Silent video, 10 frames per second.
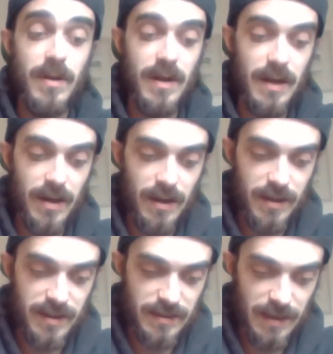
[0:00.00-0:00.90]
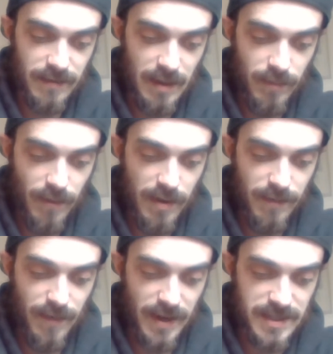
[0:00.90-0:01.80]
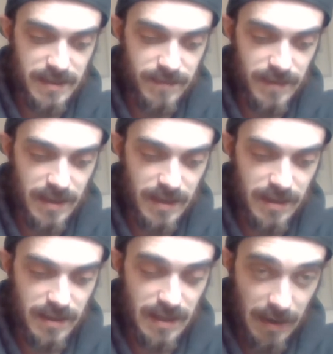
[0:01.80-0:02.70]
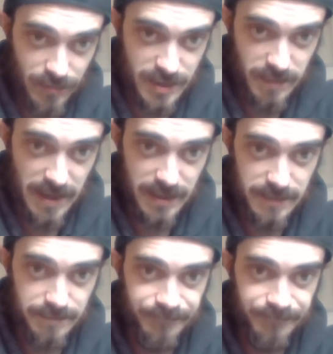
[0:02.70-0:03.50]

I think they were very effective in that respect.